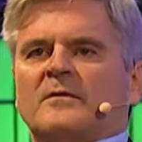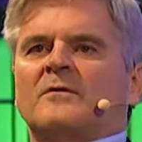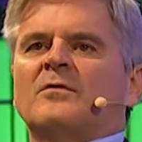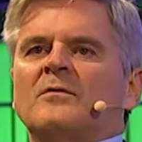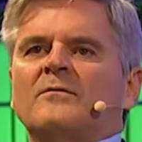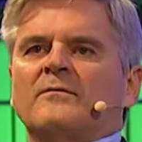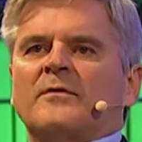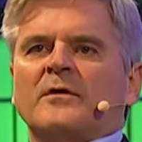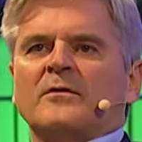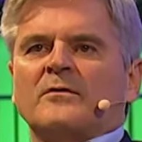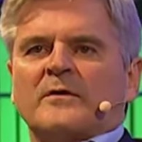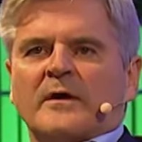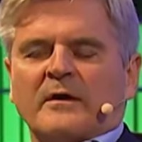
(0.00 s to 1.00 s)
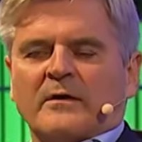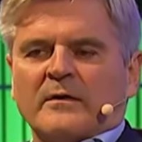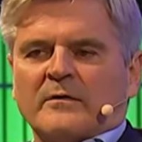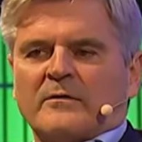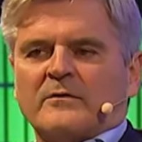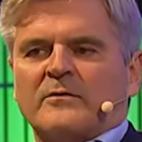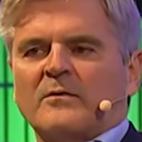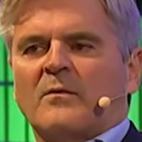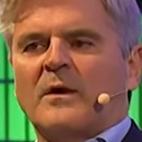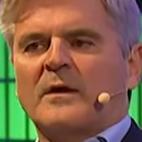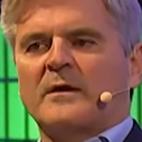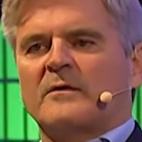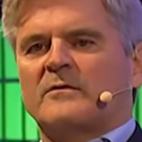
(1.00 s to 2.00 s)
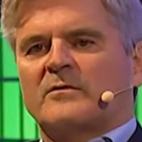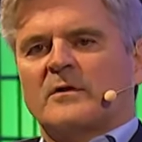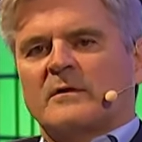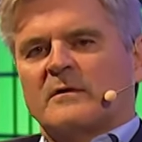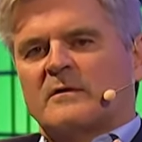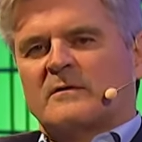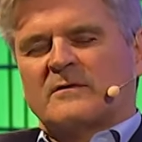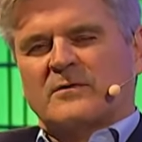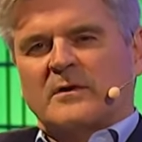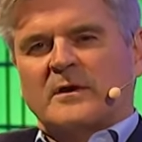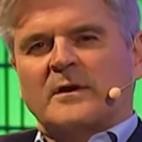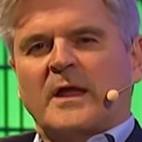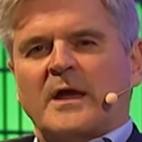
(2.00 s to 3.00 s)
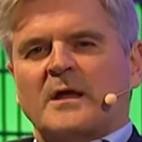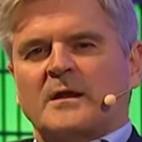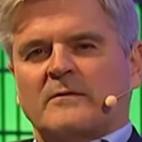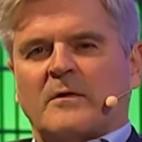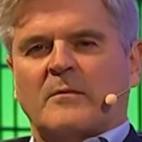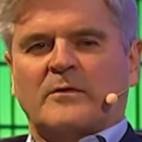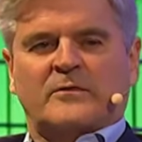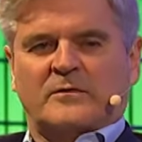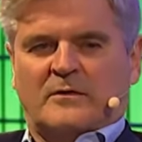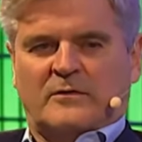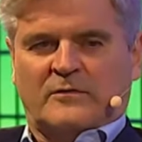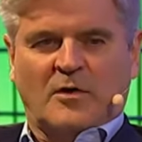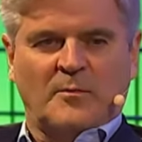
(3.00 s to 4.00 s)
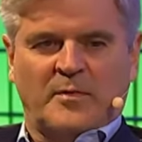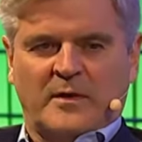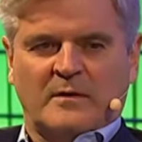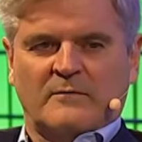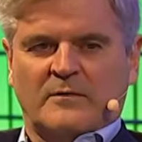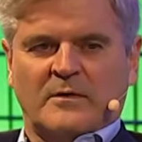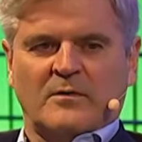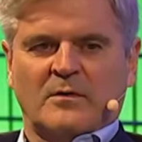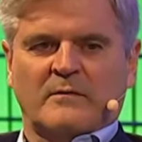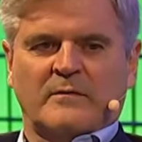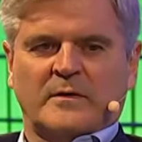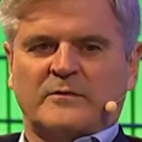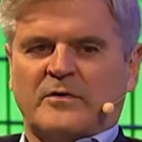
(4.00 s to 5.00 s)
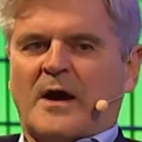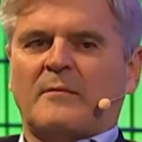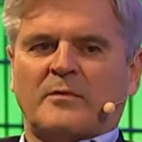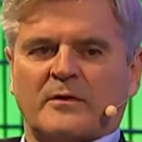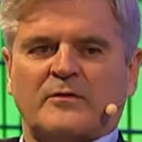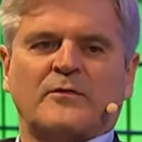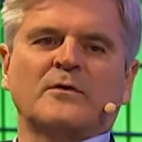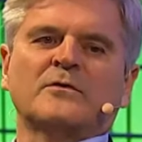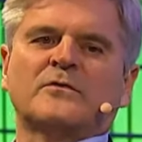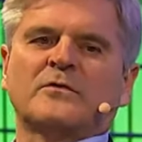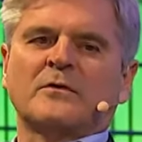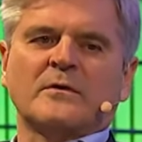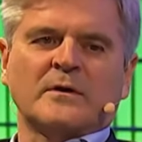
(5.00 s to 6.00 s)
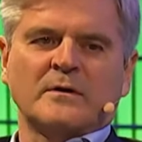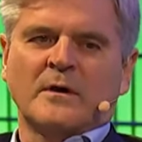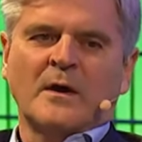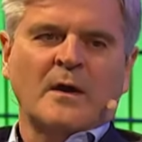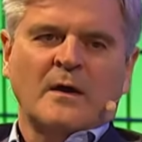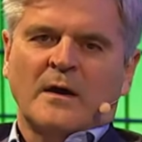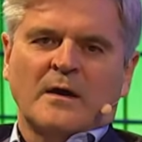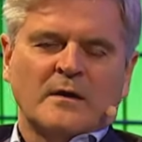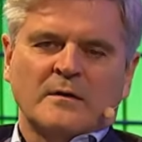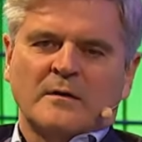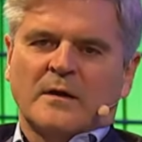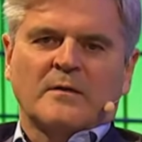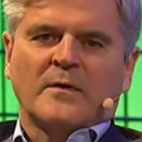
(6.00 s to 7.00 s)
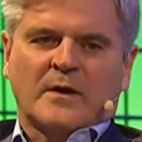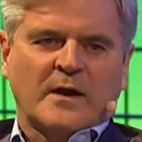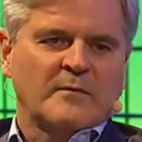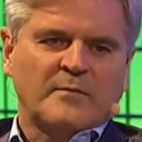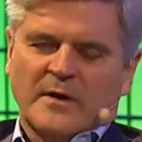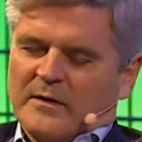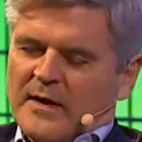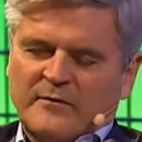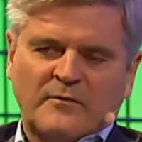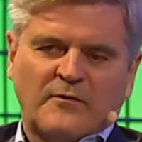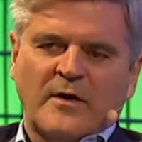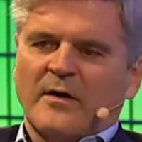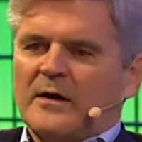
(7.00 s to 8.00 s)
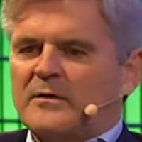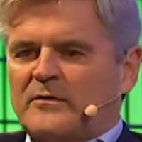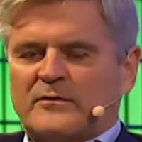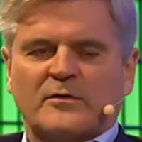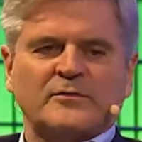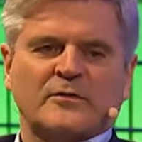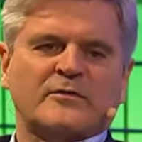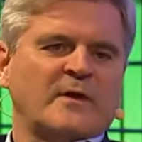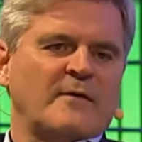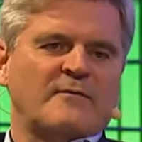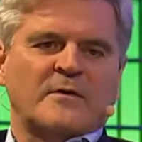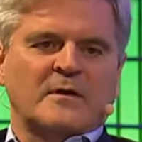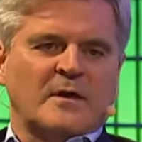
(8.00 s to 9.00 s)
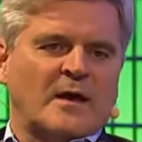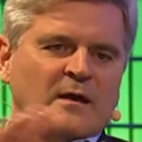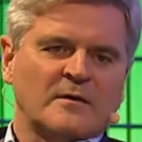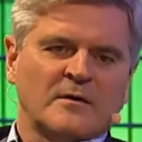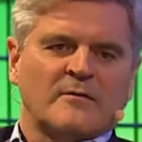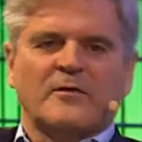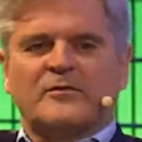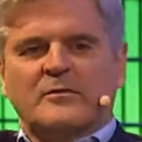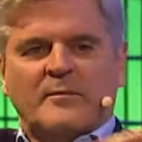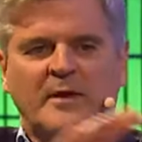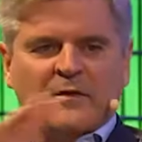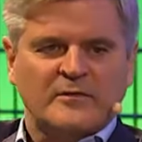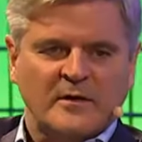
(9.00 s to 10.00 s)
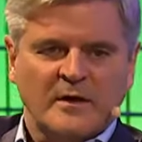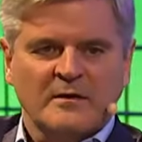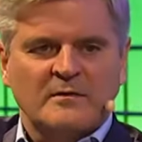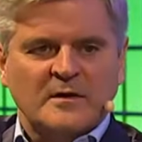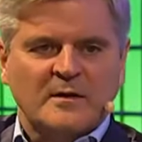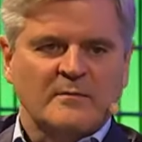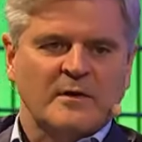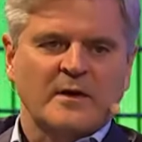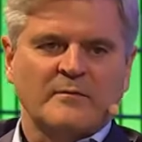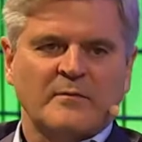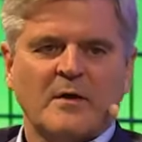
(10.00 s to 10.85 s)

two views I hear on this issue. One is sort of this sort of negative, almost dystopian view of a jobless future, and, and yeah. you know, we're going to you know, have to figure out new social safety net, universal basic income, kind of